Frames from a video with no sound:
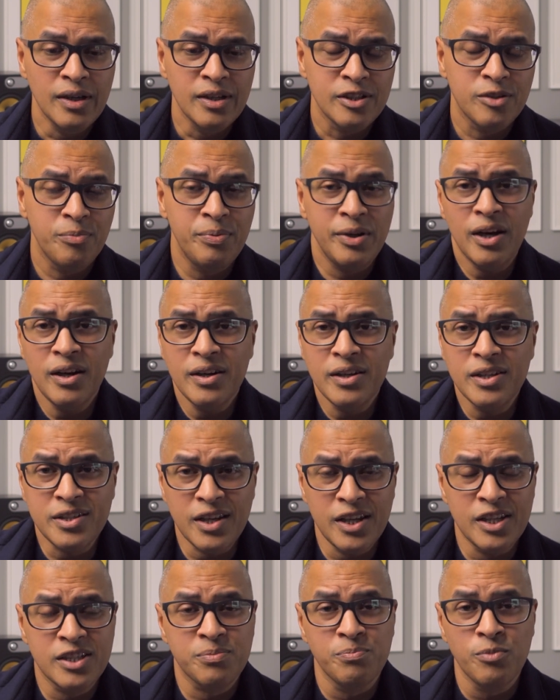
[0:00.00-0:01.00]
To be honest,
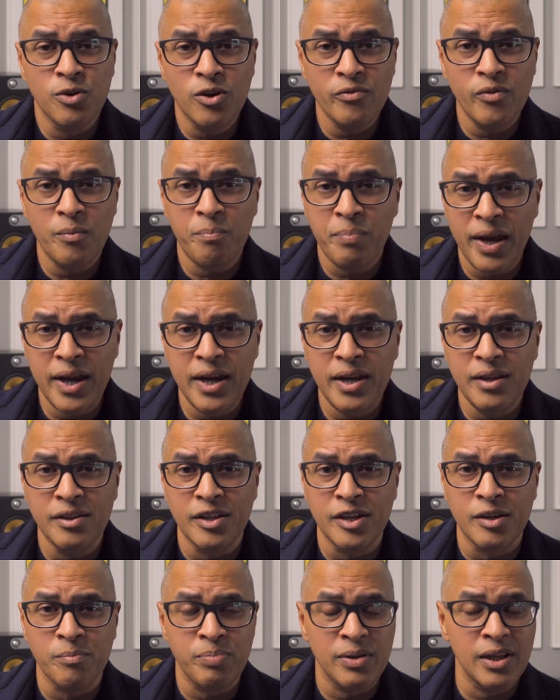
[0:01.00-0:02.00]
it's more of a pain
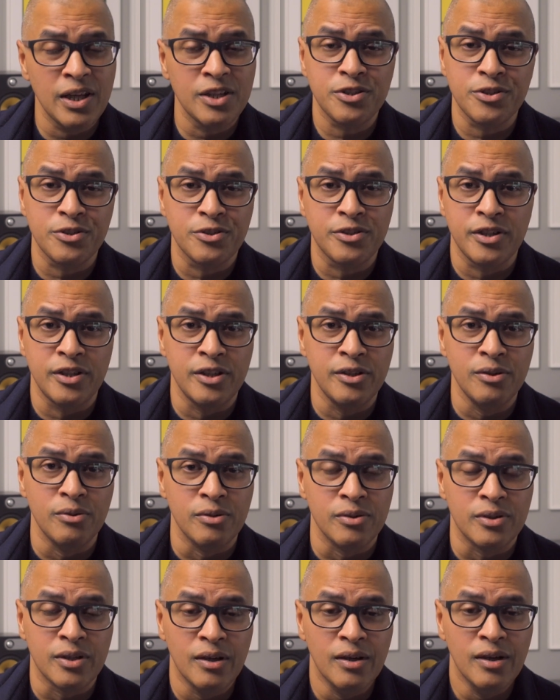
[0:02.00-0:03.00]
than a pleasure to
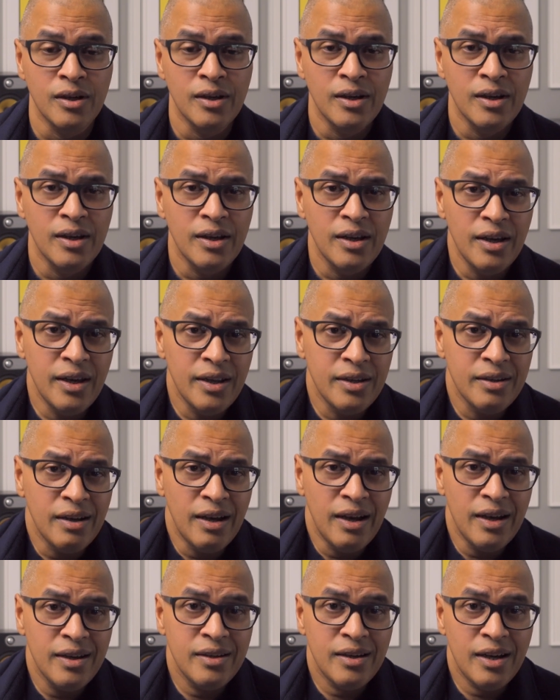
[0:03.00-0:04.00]
use, and
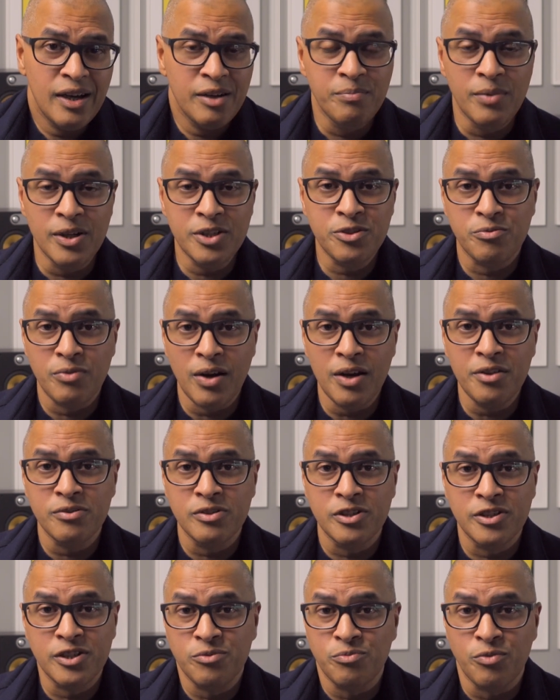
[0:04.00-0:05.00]
I'd much rather
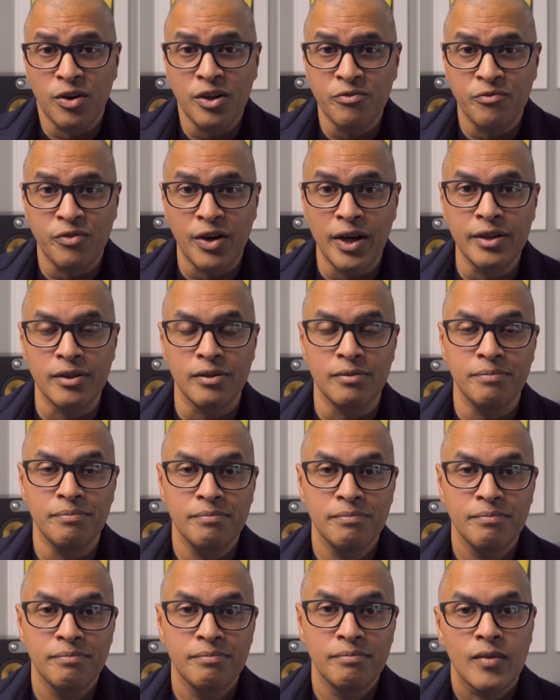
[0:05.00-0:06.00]
just run vinyl.
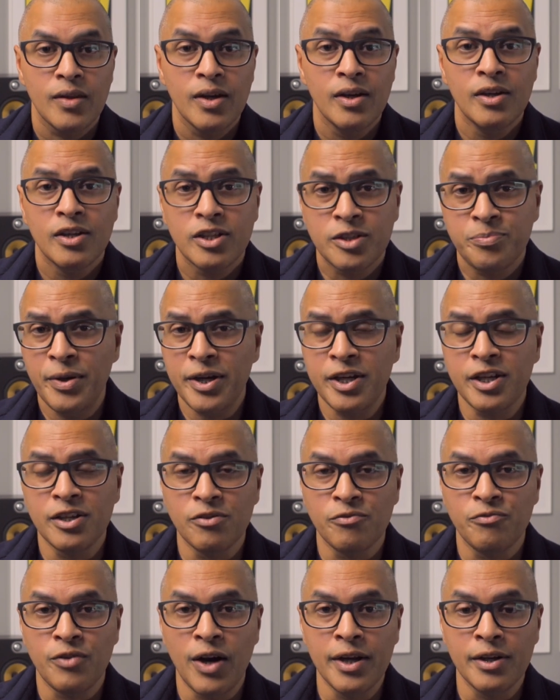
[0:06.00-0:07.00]
Speaking
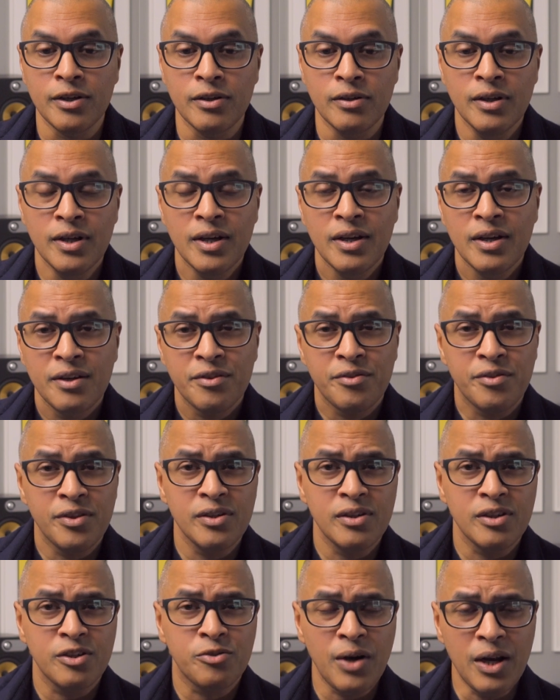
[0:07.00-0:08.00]
of vinyl,
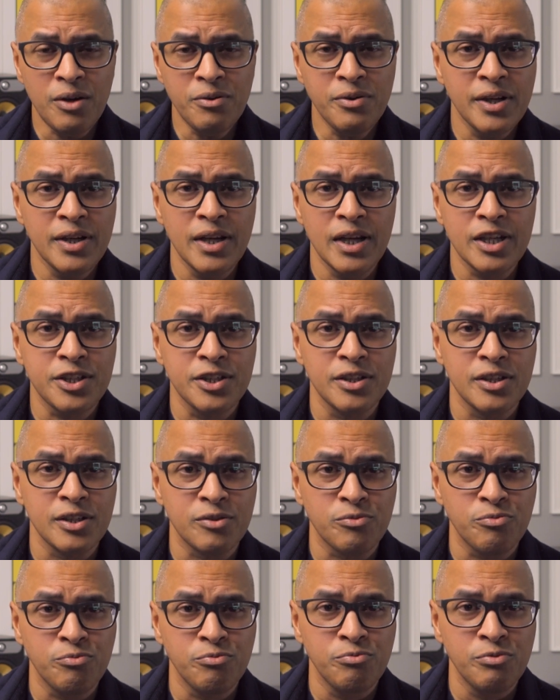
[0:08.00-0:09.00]
the ground connection
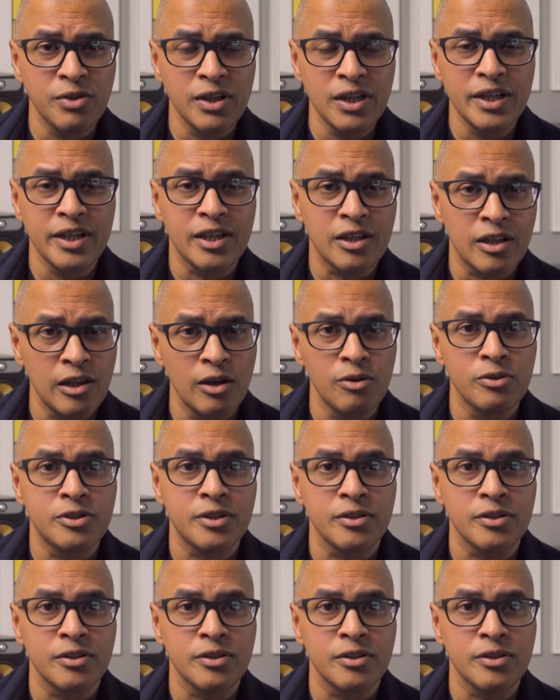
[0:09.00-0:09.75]
is really close